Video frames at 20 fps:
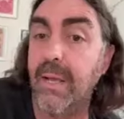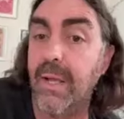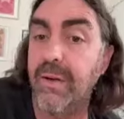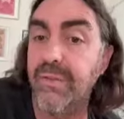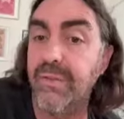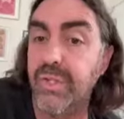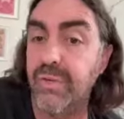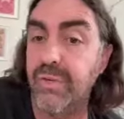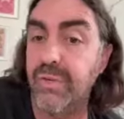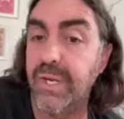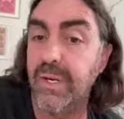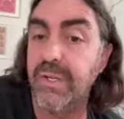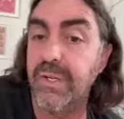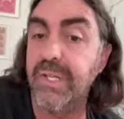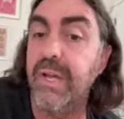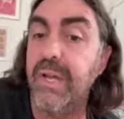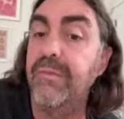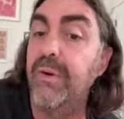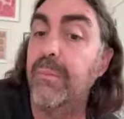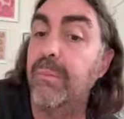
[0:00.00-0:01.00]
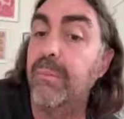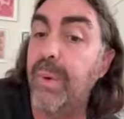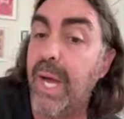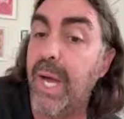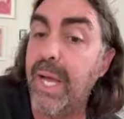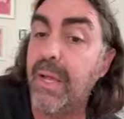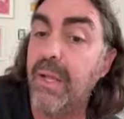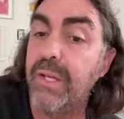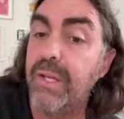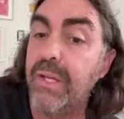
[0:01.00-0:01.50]
a lot of souvenirs. If you're
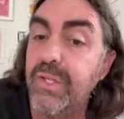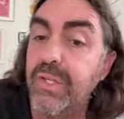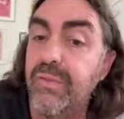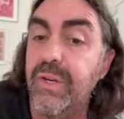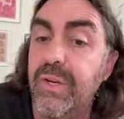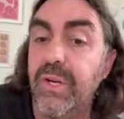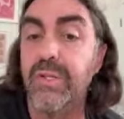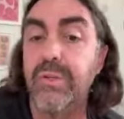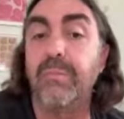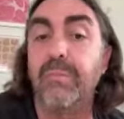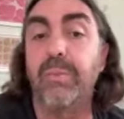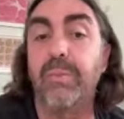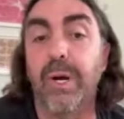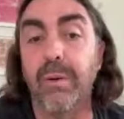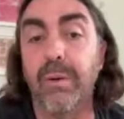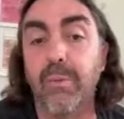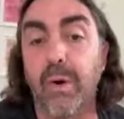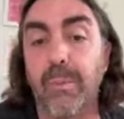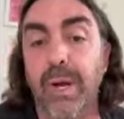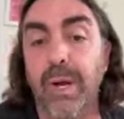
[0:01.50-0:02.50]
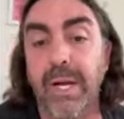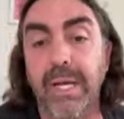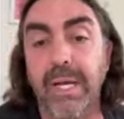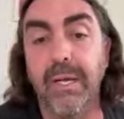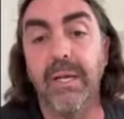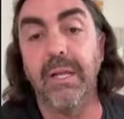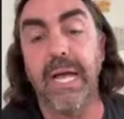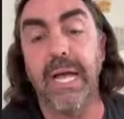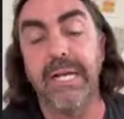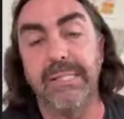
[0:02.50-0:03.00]
buying a lot of souvenirs, bring more
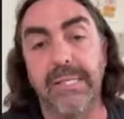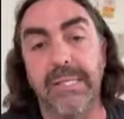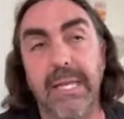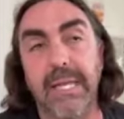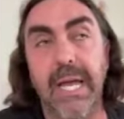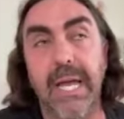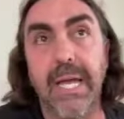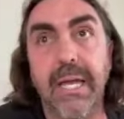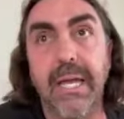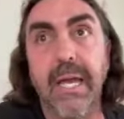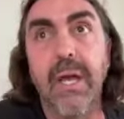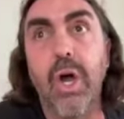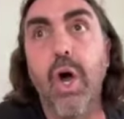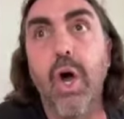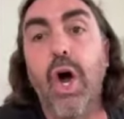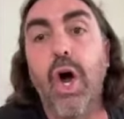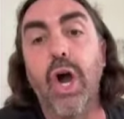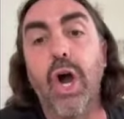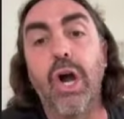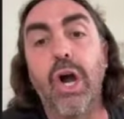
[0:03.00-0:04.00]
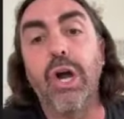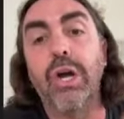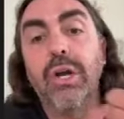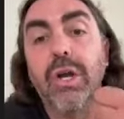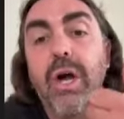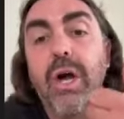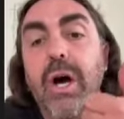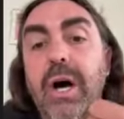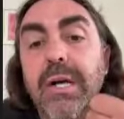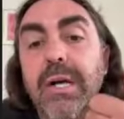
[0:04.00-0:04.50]
money. As in, like, art
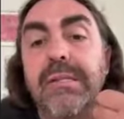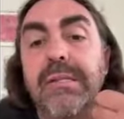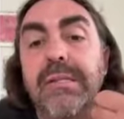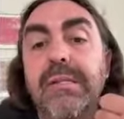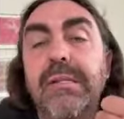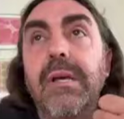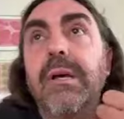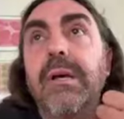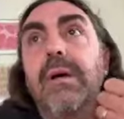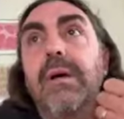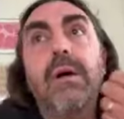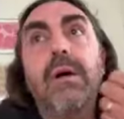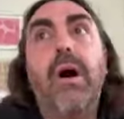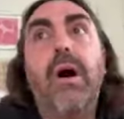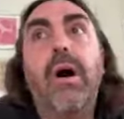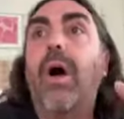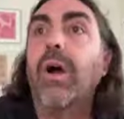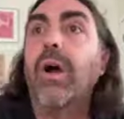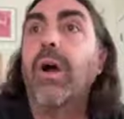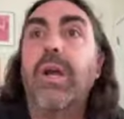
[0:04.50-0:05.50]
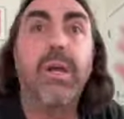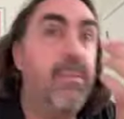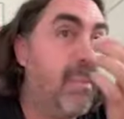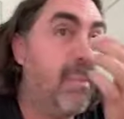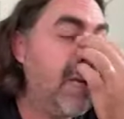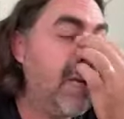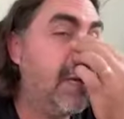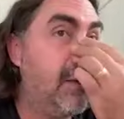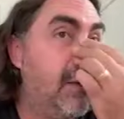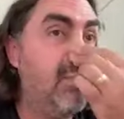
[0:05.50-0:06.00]
costs. Art can
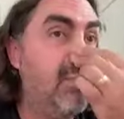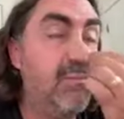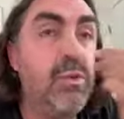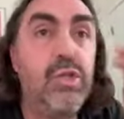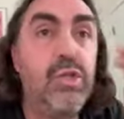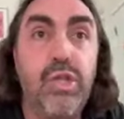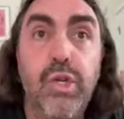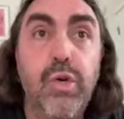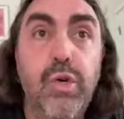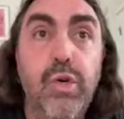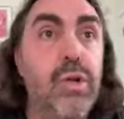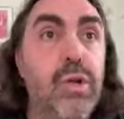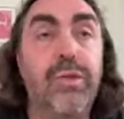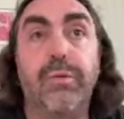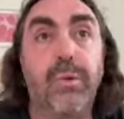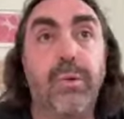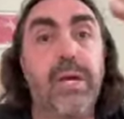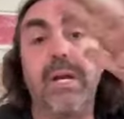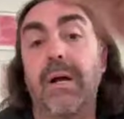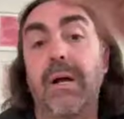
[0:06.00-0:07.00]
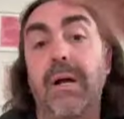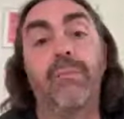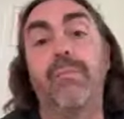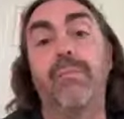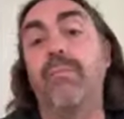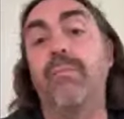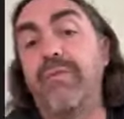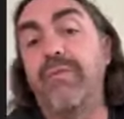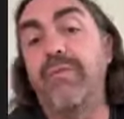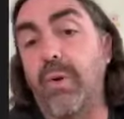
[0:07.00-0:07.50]
be $200 to $300 to
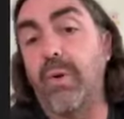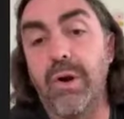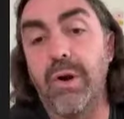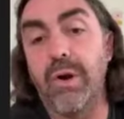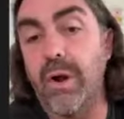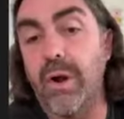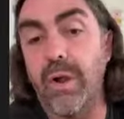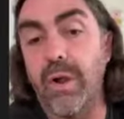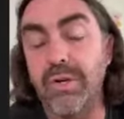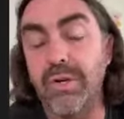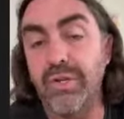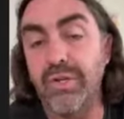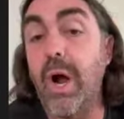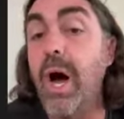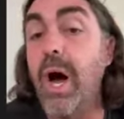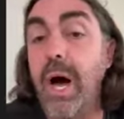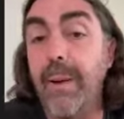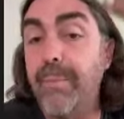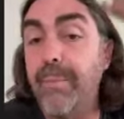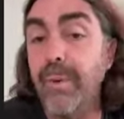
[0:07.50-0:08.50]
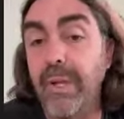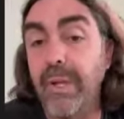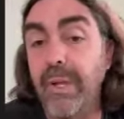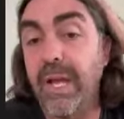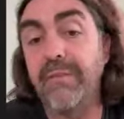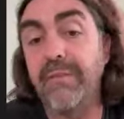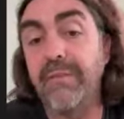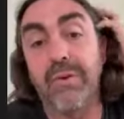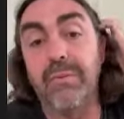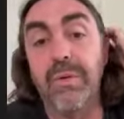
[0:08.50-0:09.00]
$400 or up,
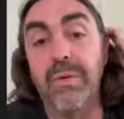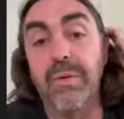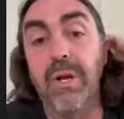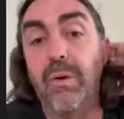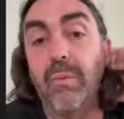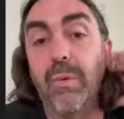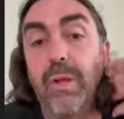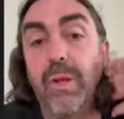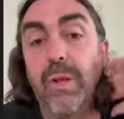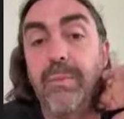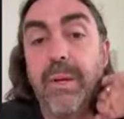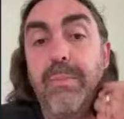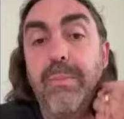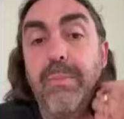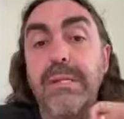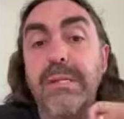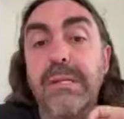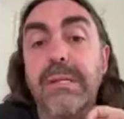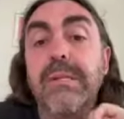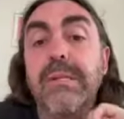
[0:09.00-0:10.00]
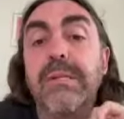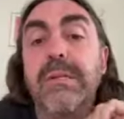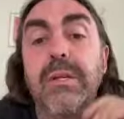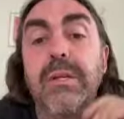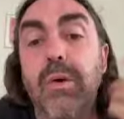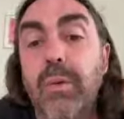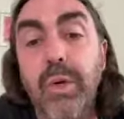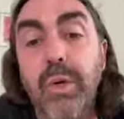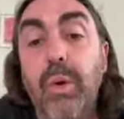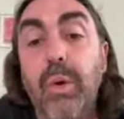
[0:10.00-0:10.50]
like for, you know, really big pieces.
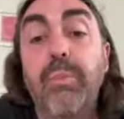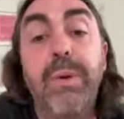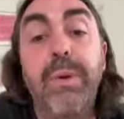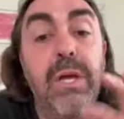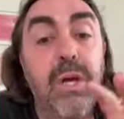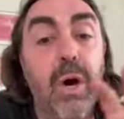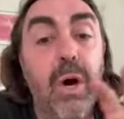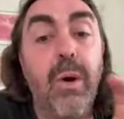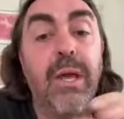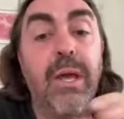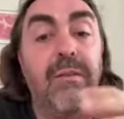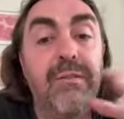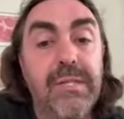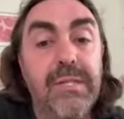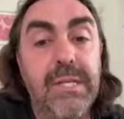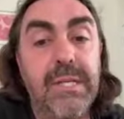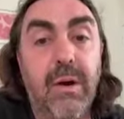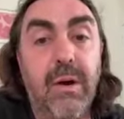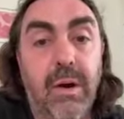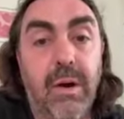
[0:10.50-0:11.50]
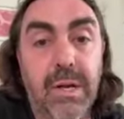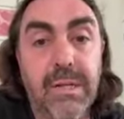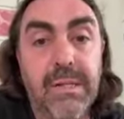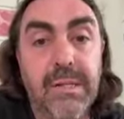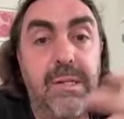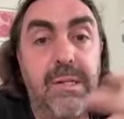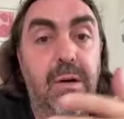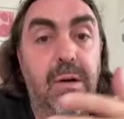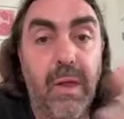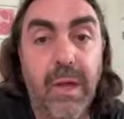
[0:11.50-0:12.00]
You'll be going and visiting
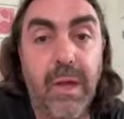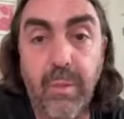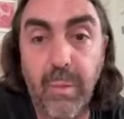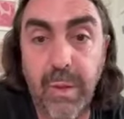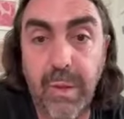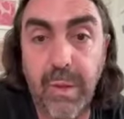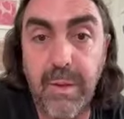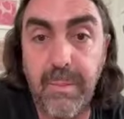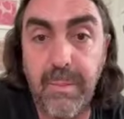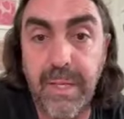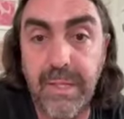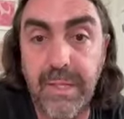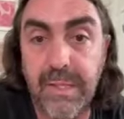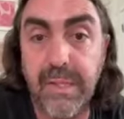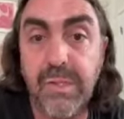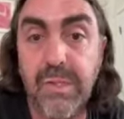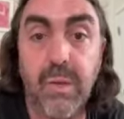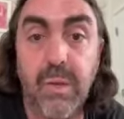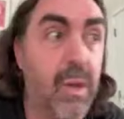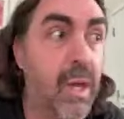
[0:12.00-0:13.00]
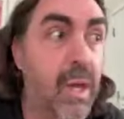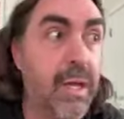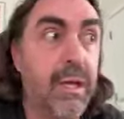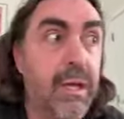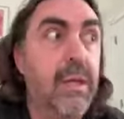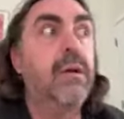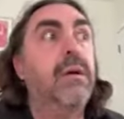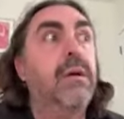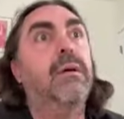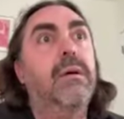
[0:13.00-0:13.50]
artists that are like really amazing. So like,